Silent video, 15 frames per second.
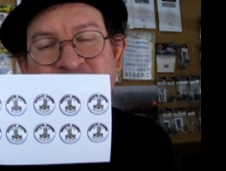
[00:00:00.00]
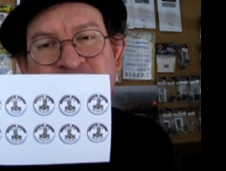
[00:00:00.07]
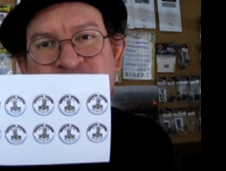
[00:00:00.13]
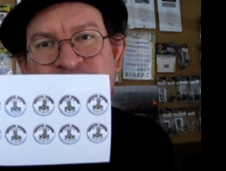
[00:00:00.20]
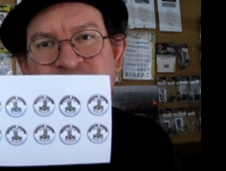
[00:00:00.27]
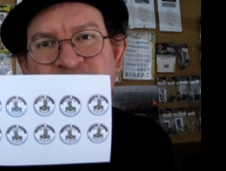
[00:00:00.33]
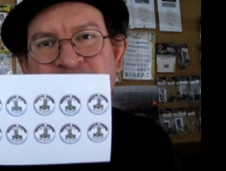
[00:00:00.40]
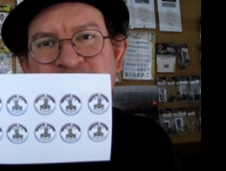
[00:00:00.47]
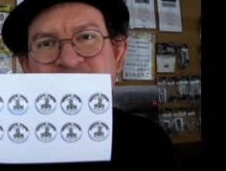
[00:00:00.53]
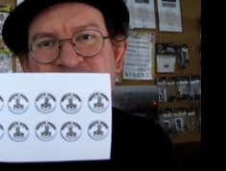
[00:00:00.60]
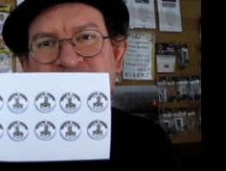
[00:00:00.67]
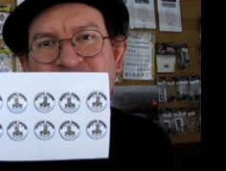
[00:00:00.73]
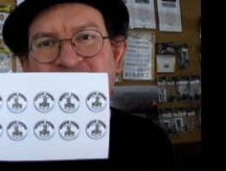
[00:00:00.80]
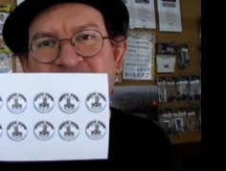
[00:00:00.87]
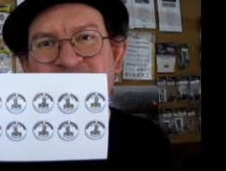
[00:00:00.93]
cute
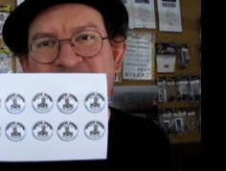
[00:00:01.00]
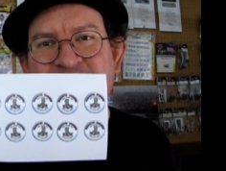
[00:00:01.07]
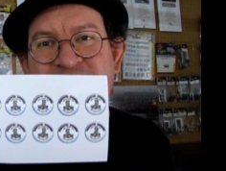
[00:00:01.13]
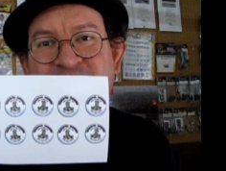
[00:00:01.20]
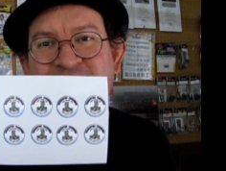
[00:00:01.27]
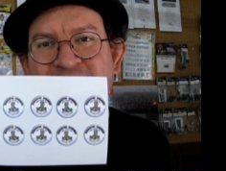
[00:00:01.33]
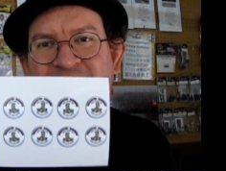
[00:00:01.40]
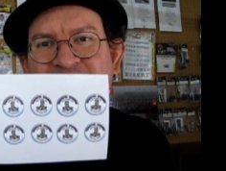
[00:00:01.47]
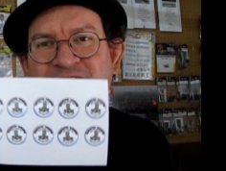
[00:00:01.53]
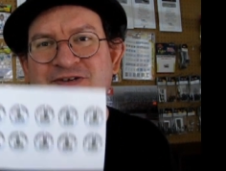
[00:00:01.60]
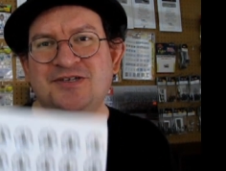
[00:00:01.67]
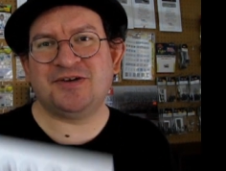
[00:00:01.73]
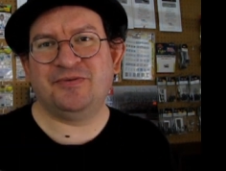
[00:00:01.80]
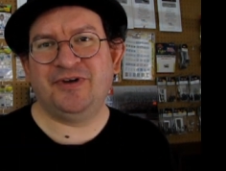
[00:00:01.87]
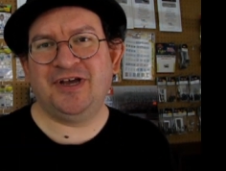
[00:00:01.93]
Monster Hobbies
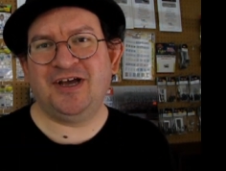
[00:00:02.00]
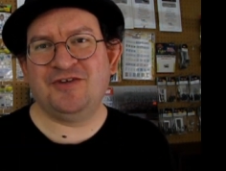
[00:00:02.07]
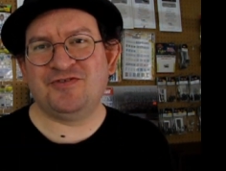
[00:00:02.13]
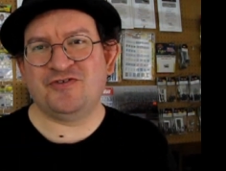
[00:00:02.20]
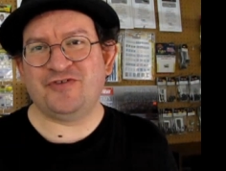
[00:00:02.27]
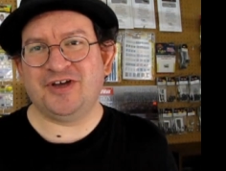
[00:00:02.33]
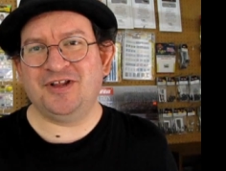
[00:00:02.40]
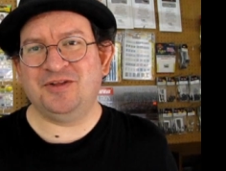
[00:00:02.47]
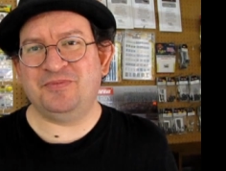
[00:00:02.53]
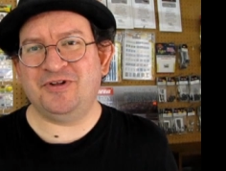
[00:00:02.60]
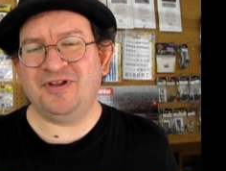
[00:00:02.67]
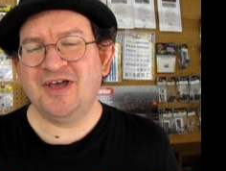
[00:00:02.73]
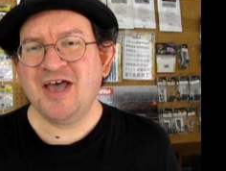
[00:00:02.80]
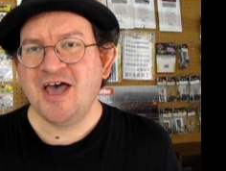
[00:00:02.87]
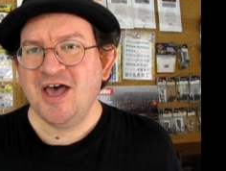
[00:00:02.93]
stickers that we have available,